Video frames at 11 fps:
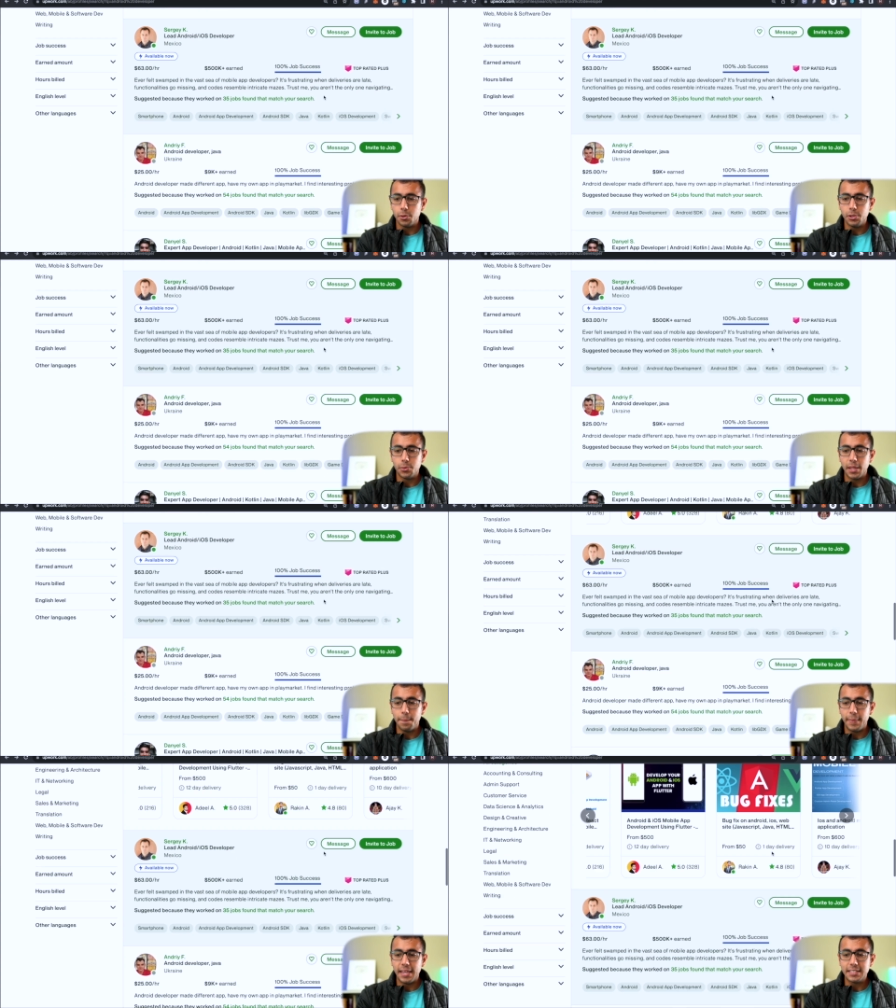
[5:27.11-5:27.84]
you
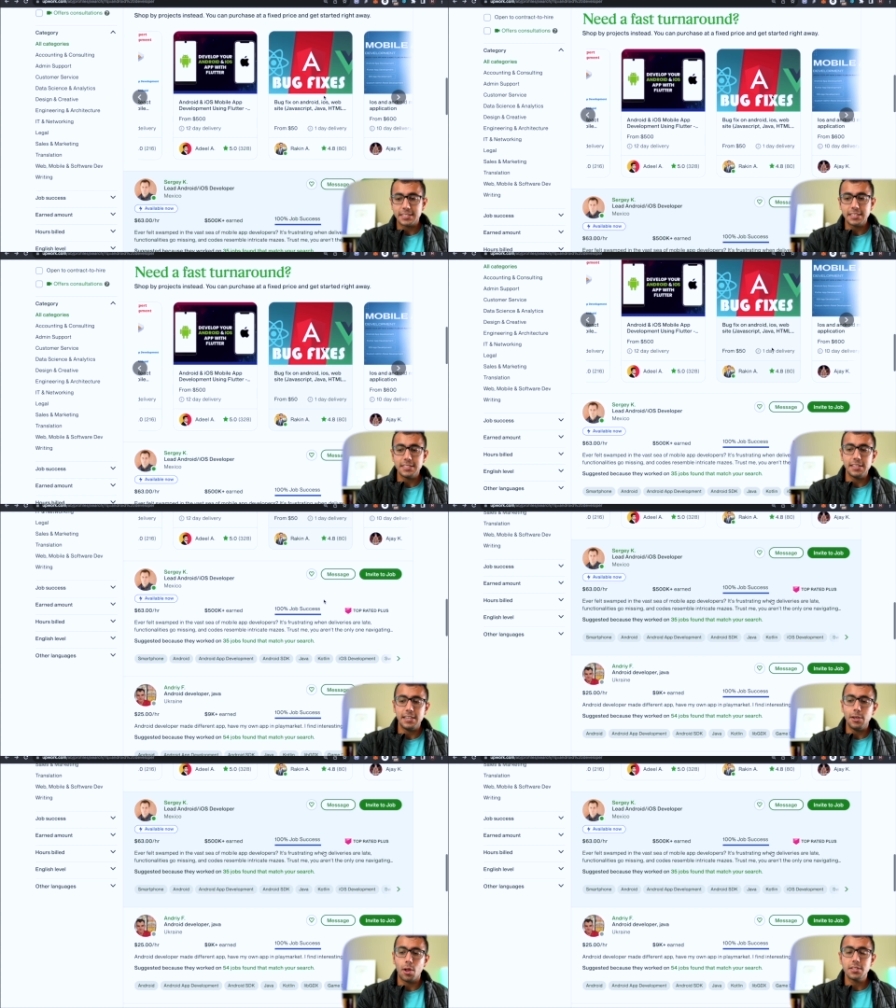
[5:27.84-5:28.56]
can make
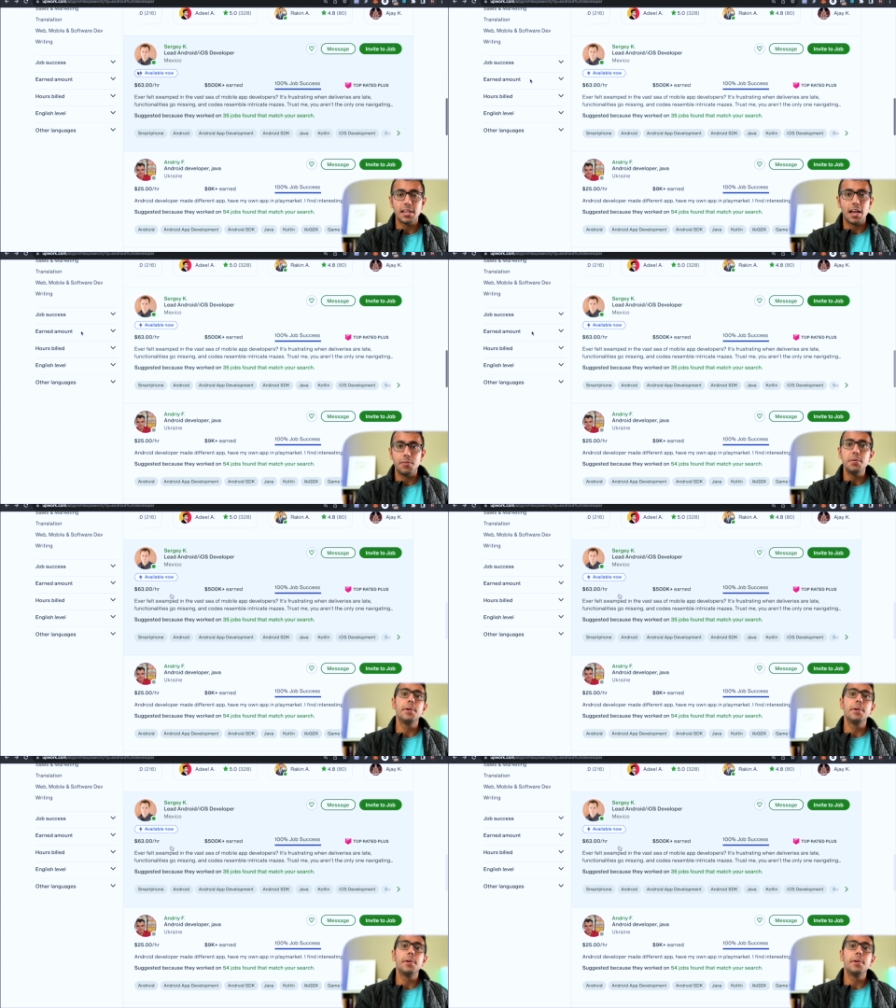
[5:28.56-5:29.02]
$63 an hour